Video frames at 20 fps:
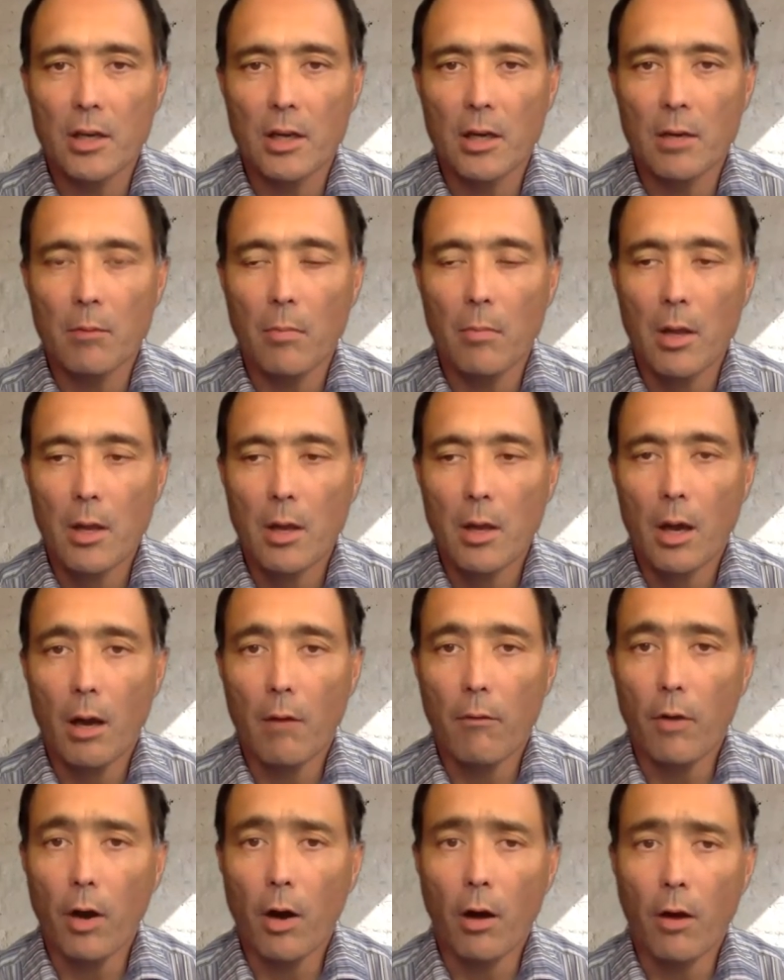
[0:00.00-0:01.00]

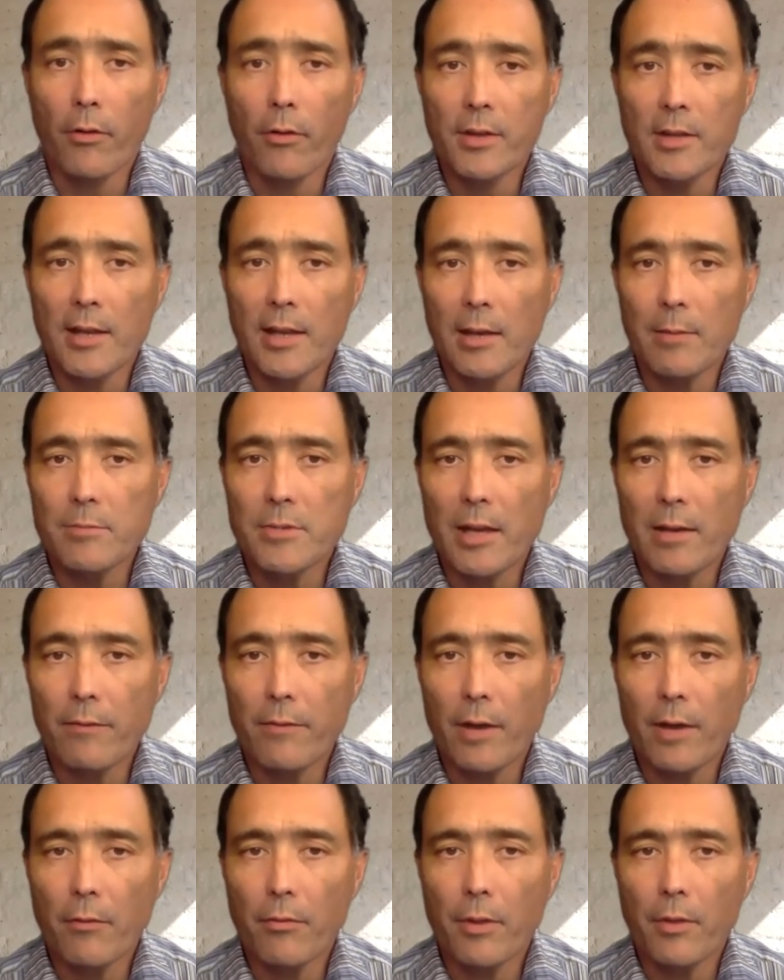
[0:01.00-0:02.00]
Of all the teams, I
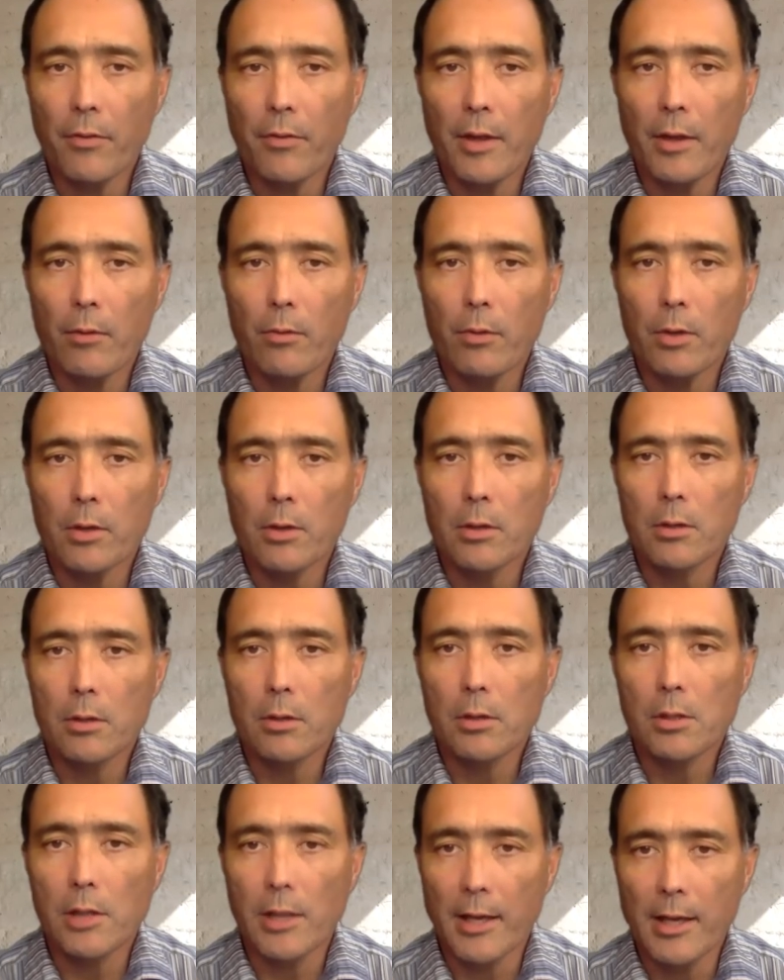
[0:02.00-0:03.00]
felt that they were
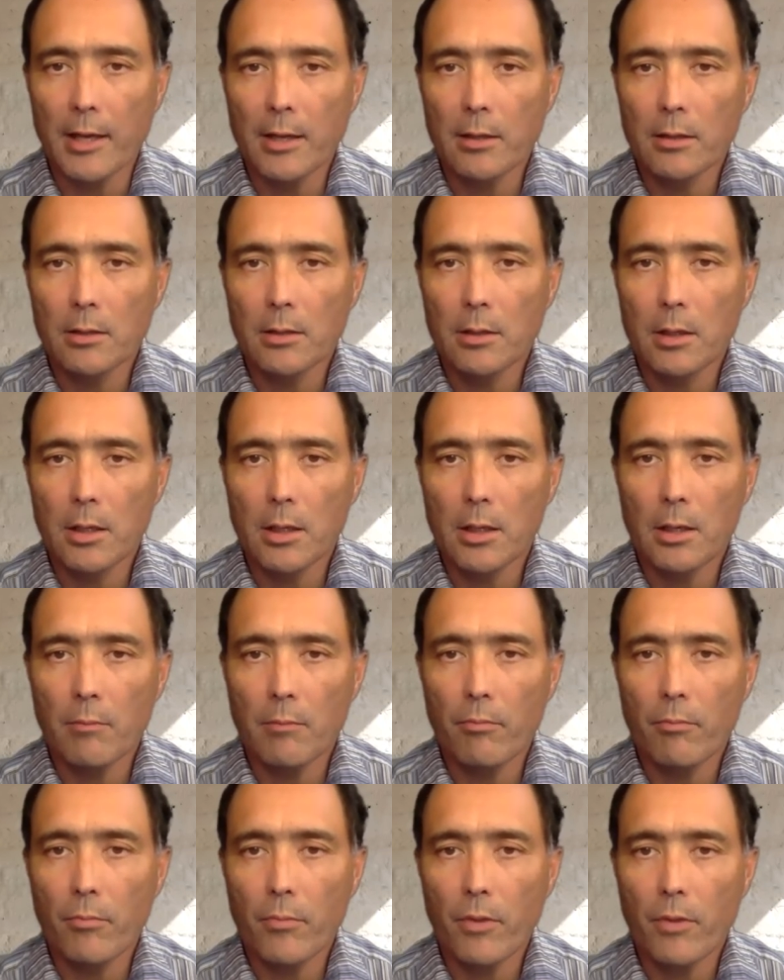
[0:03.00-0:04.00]
clicking
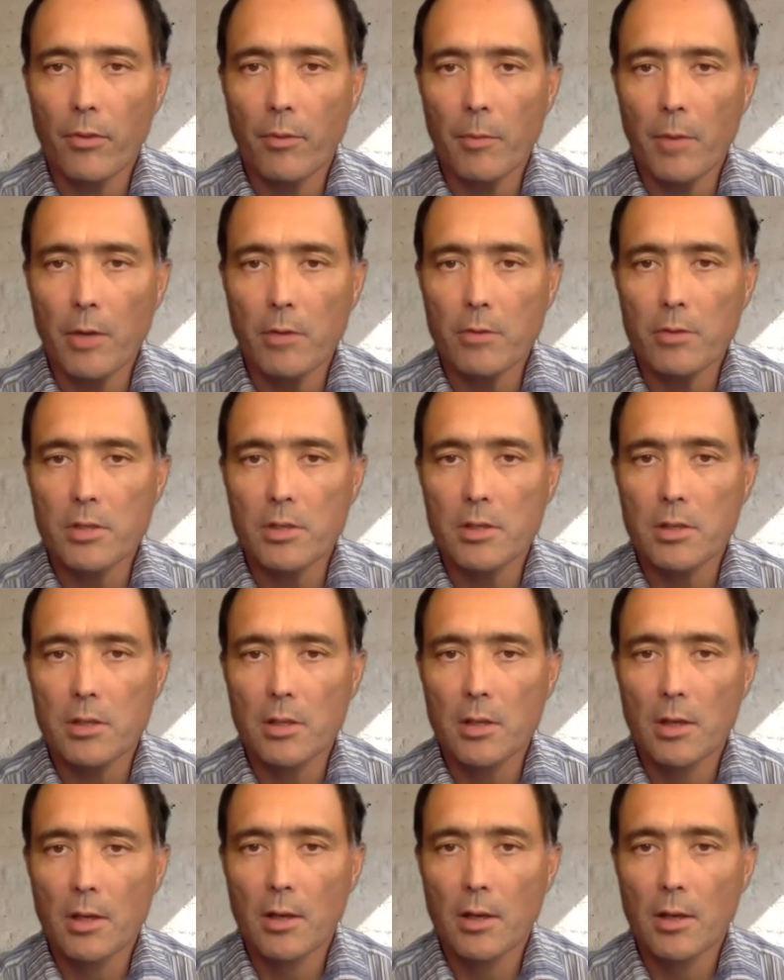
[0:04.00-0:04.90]
the most.